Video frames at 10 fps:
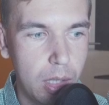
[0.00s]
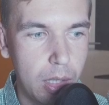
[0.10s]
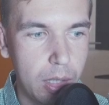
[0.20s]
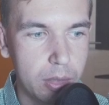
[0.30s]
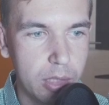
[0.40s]

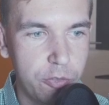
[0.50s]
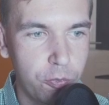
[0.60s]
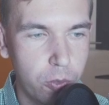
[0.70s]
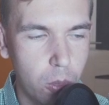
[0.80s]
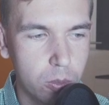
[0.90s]
and I
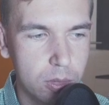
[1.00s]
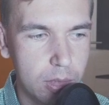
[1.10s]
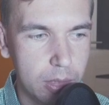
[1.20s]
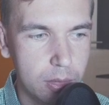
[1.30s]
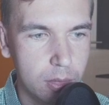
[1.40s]
thought
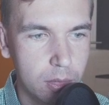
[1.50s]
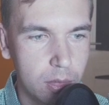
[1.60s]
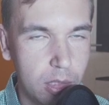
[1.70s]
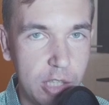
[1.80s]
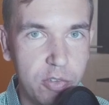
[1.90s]
that
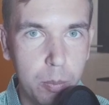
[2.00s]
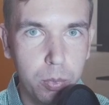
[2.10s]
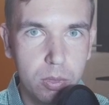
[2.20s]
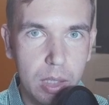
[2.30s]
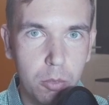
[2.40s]
if I
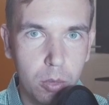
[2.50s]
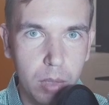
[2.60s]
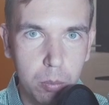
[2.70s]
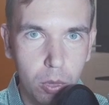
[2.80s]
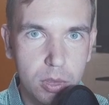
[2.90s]
put them on my
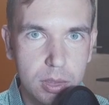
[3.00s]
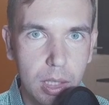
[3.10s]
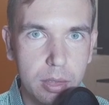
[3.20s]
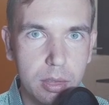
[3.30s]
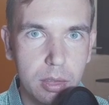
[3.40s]
blog site,